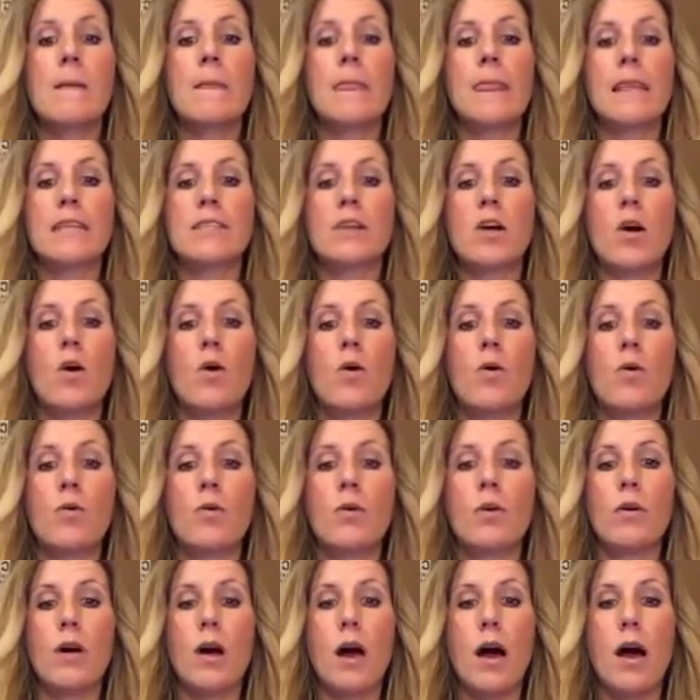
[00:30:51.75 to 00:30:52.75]

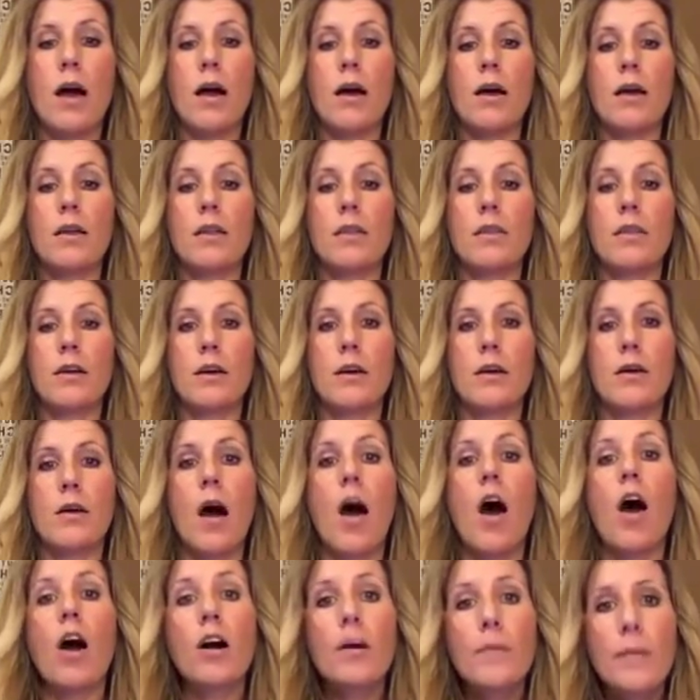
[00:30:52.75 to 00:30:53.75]
So the
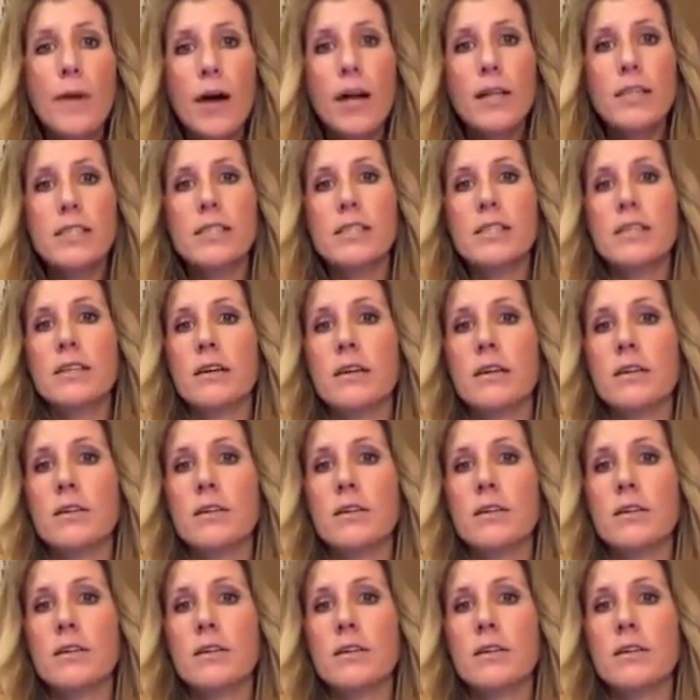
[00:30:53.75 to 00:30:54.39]
Arbonne's